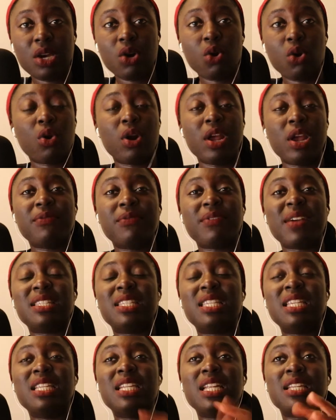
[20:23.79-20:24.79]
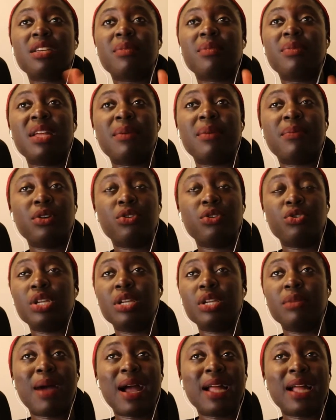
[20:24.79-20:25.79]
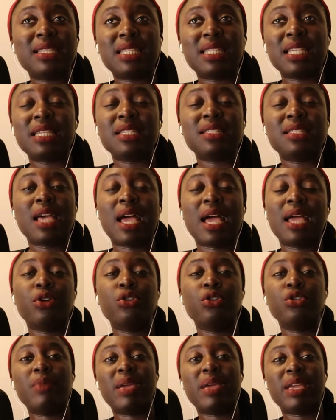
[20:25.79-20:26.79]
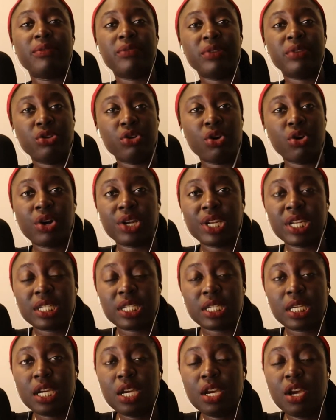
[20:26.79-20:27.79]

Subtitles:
Or if I see that some of them are doing mad things, I could make a video on it.